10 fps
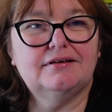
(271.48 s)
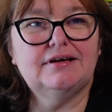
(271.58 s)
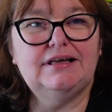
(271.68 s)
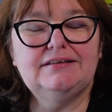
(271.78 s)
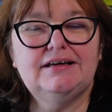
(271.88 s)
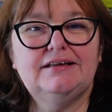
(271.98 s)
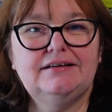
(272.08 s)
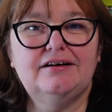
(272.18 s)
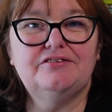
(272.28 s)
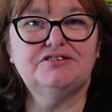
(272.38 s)

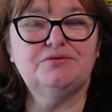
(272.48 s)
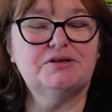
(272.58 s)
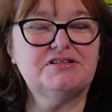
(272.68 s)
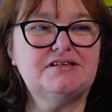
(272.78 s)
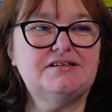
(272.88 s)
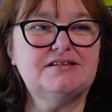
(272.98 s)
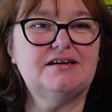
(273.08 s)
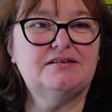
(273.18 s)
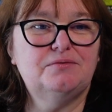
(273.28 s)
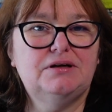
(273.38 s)
then afterwards he
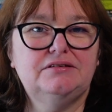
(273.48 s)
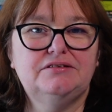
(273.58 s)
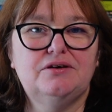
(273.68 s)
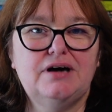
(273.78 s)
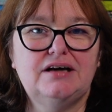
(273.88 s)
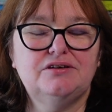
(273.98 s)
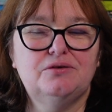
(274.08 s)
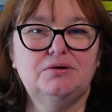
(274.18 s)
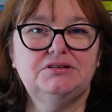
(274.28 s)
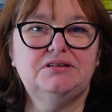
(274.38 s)
said, well, no, I
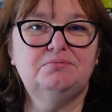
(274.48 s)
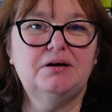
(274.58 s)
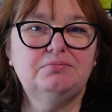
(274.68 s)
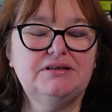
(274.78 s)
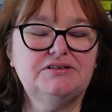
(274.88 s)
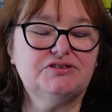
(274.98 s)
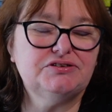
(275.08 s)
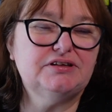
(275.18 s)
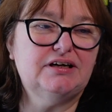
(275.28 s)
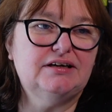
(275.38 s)
don't want it
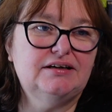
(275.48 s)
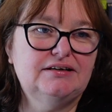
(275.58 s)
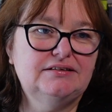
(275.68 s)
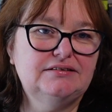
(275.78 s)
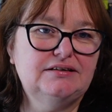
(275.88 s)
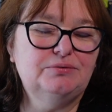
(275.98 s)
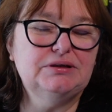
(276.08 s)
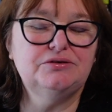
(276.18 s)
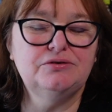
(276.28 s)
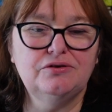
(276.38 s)
published. And he
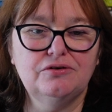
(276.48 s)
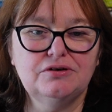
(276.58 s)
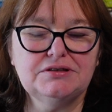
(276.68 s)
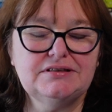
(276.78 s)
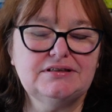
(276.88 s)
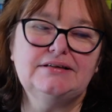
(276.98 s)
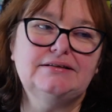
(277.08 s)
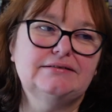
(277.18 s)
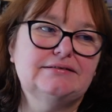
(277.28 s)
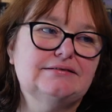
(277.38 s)
went to court
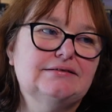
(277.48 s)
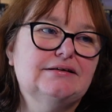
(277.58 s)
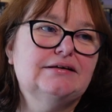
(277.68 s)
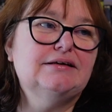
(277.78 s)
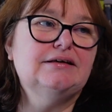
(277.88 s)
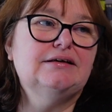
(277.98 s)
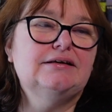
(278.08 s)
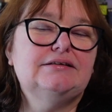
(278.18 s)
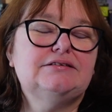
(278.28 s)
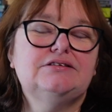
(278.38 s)
and
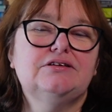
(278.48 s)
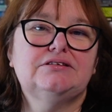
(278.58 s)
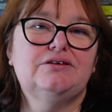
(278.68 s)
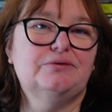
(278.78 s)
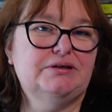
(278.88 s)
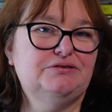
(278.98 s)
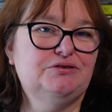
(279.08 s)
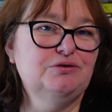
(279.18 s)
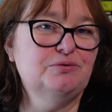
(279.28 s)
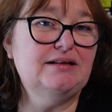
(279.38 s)
it's not going
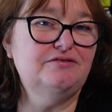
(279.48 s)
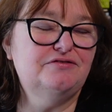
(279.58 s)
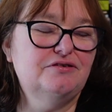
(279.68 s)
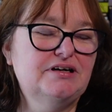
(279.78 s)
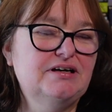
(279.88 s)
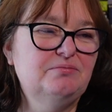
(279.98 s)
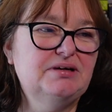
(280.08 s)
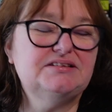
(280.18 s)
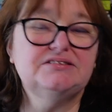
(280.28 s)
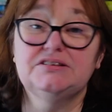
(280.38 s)
too well for him.
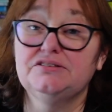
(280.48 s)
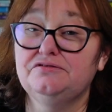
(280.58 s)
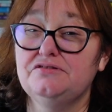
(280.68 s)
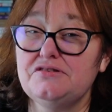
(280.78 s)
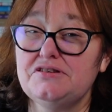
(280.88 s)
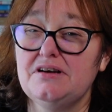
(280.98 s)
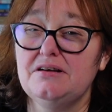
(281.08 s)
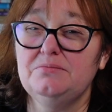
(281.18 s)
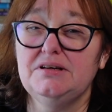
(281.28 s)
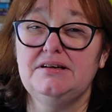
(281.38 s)
It's not the first
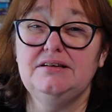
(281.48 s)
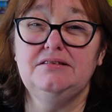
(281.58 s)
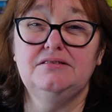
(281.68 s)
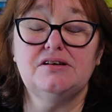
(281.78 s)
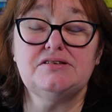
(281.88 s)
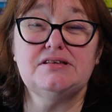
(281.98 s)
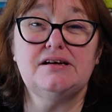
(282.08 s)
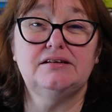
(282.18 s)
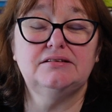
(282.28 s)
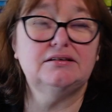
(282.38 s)
time that he does
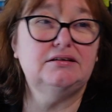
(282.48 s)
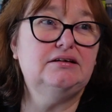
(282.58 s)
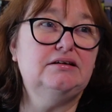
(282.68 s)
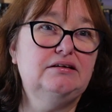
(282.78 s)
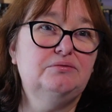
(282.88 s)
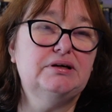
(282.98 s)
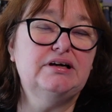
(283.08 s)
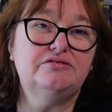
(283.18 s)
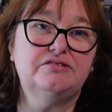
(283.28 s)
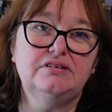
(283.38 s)
that.
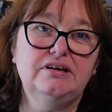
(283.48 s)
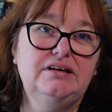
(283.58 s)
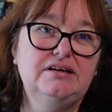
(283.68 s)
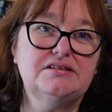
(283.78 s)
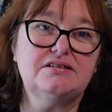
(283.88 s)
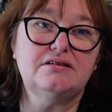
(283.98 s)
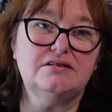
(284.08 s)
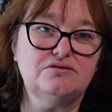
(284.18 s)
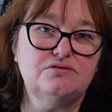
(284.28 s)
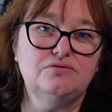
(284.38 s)
Whenever he is
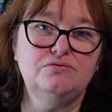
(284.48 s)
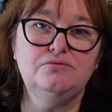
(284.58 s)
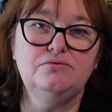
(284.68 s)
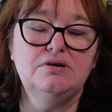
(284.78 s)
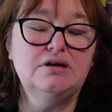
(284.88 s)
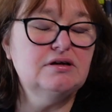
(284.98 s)
asked to do